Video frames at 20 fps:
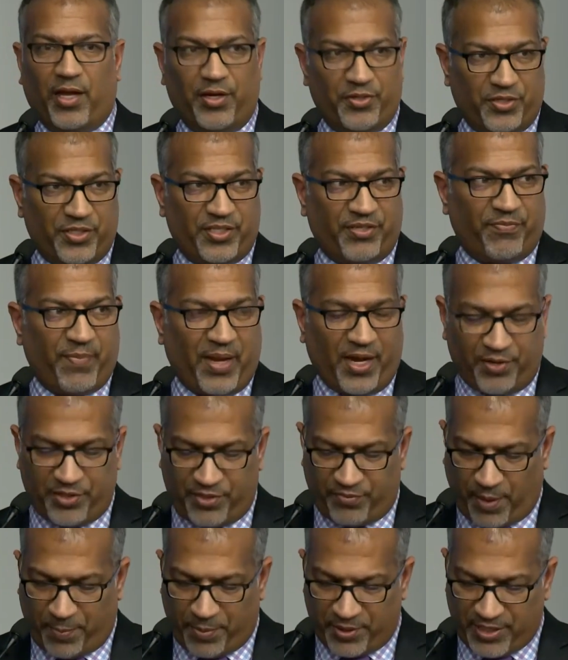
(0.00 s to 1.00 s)
hundreds of mayors
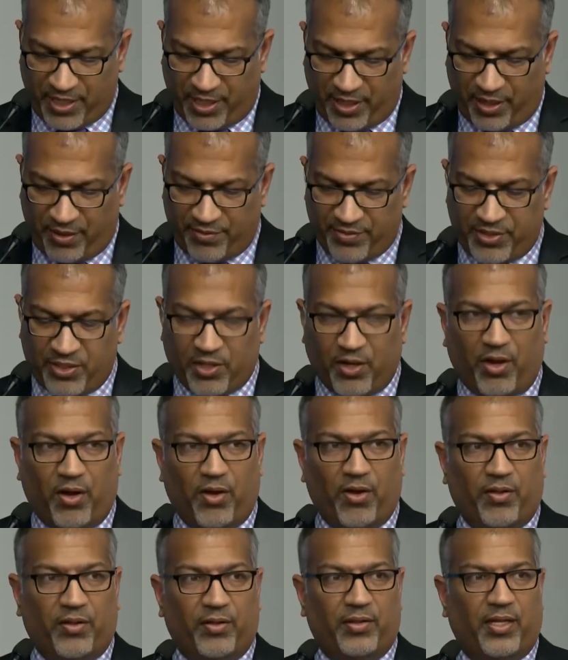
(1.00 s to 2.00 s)
and representatives,
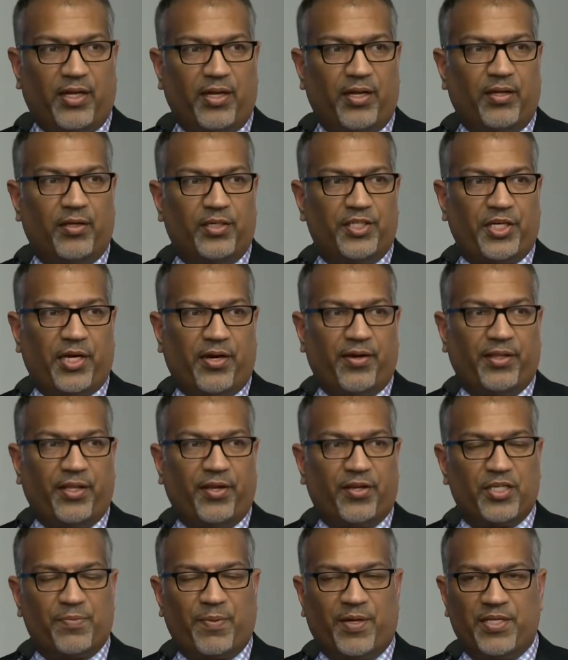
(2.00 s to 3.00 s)
all sharing
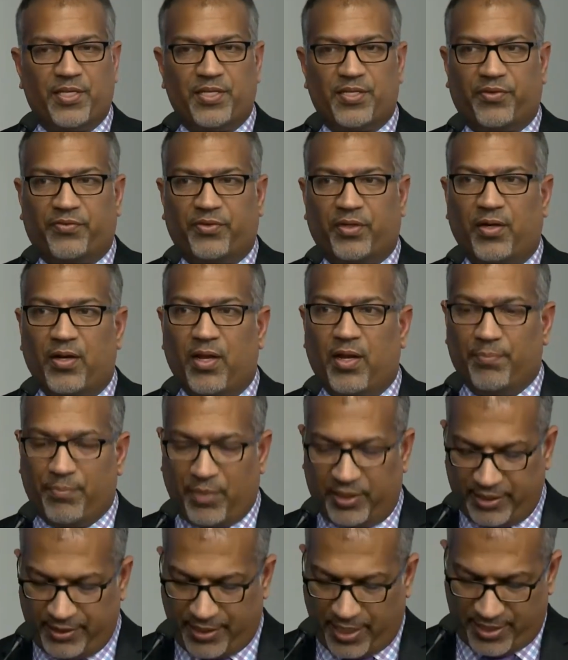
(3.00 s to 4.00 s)
their experiences over
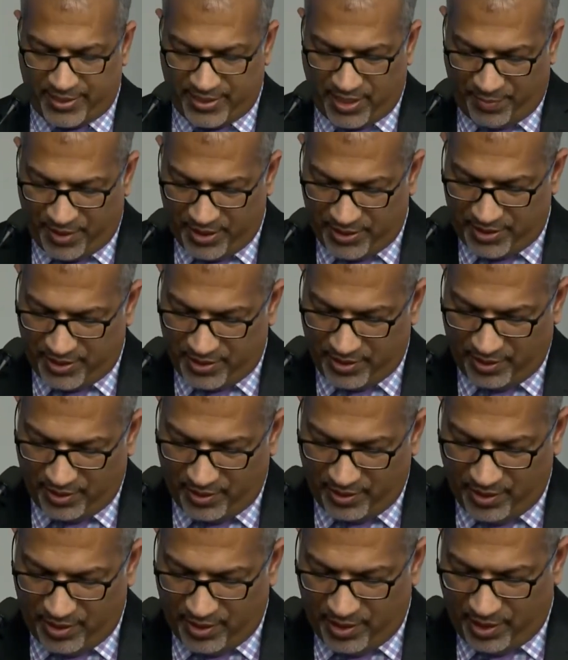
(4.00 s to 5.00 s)
multi-day summits.
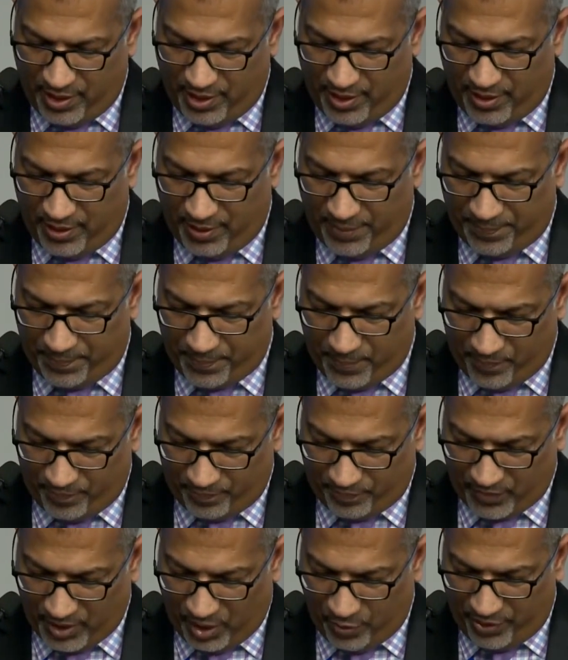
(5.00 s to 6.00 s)

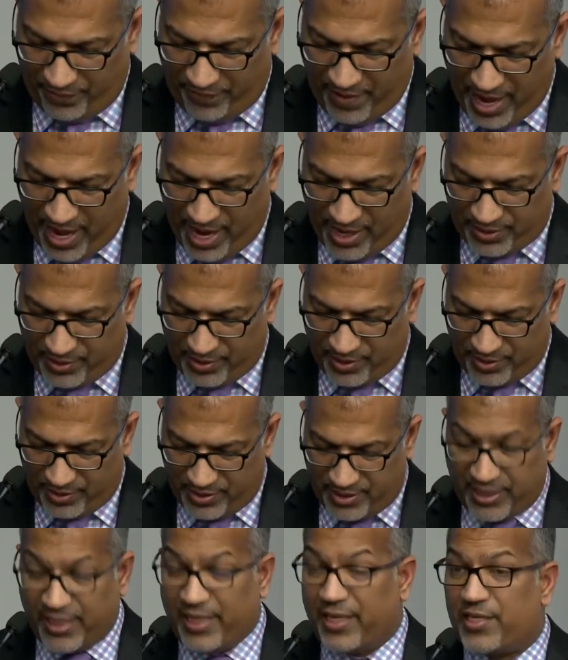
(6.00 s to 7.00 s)
We've had
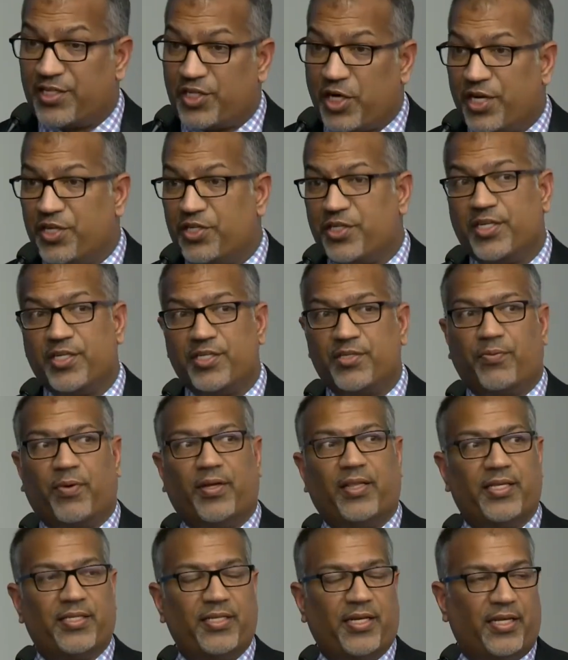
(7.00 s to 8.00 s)
city exchanges where
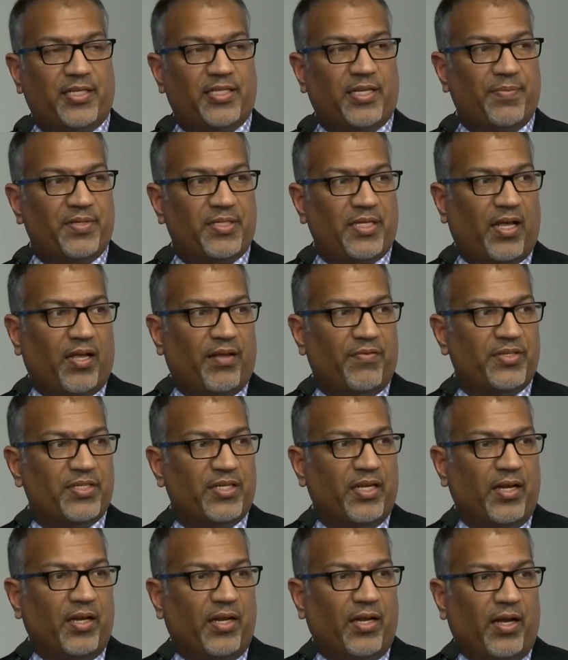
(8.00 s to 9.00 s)
the cities themselves
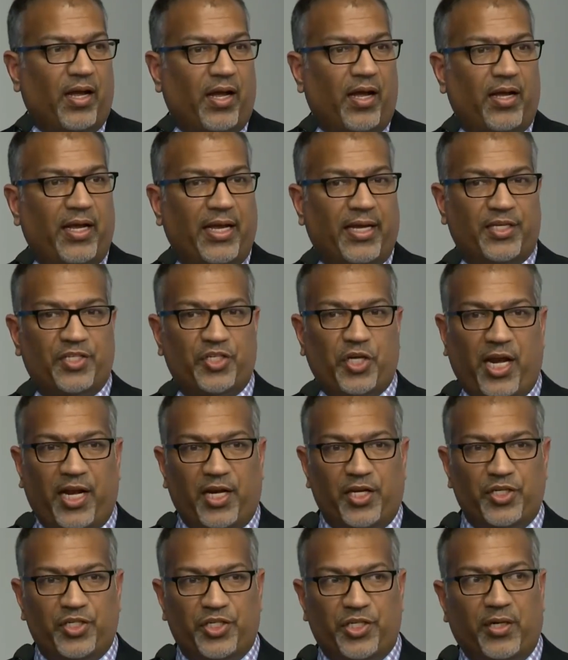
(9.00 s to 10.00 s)

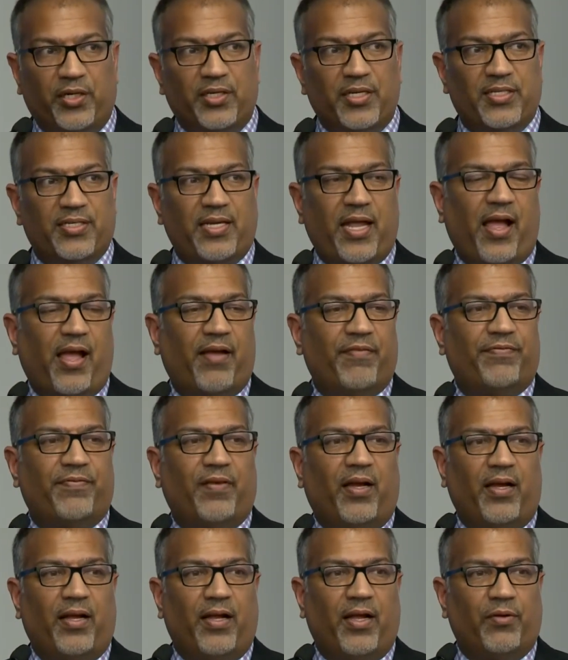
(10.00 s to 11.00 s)
exchange staff
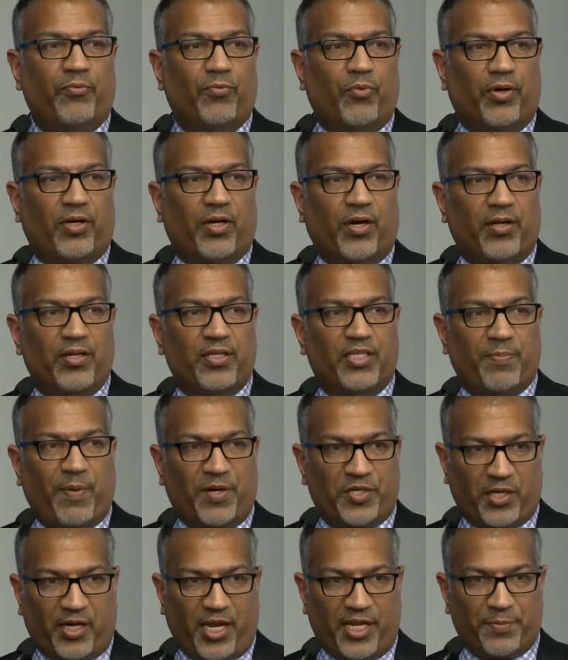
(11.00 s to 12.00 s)
and work on
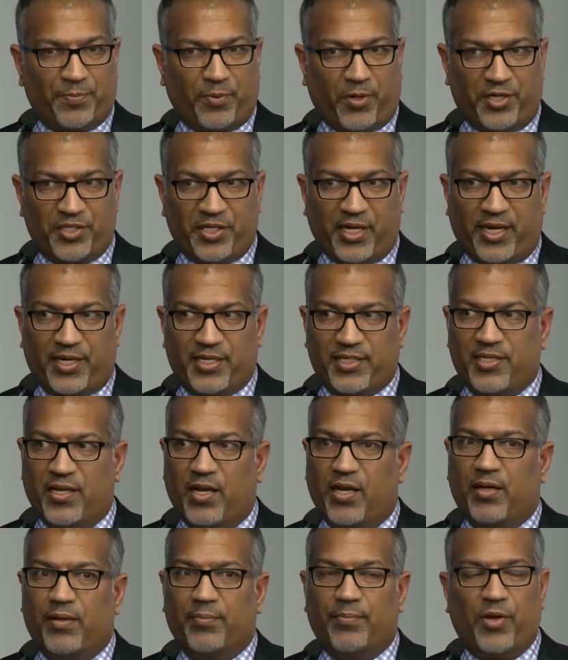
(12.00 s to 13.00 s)
specialized projects,
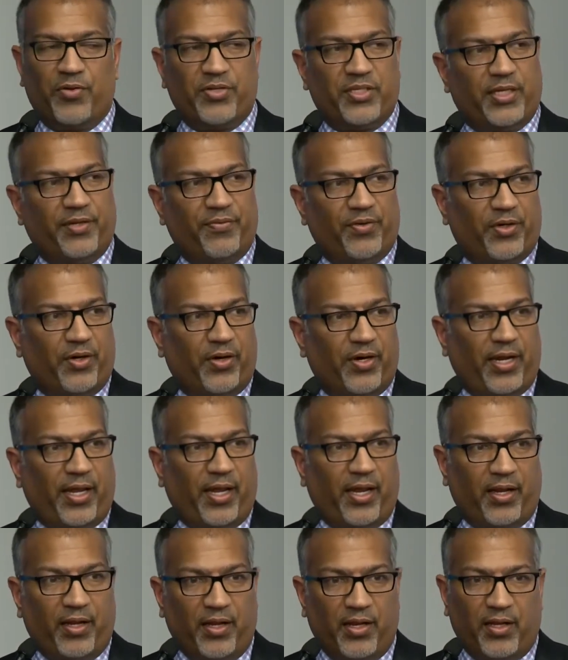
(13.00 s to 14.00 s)
mostly
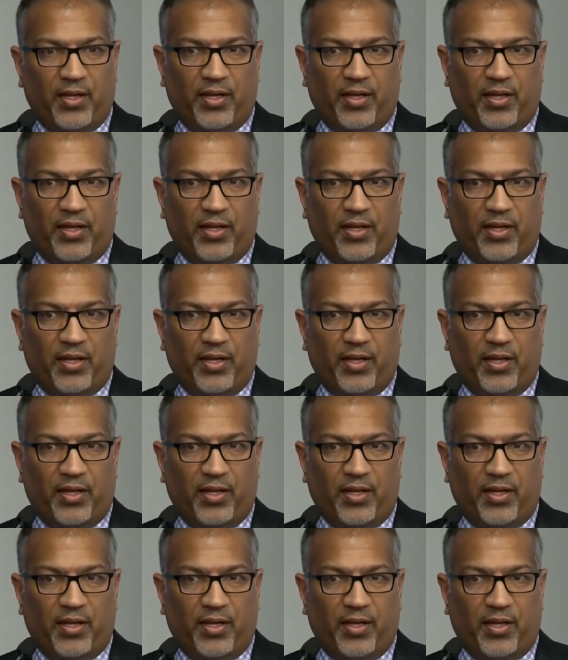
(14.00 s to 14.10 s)
regarding